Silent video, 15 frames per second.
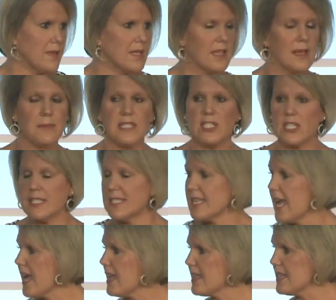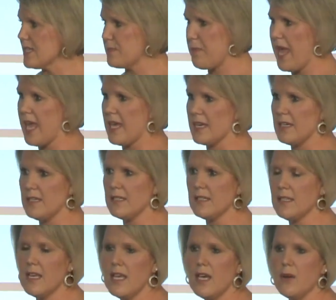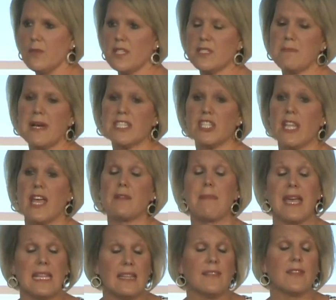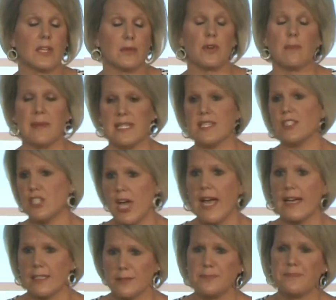Let me just say, this panel was much like my living room as a child.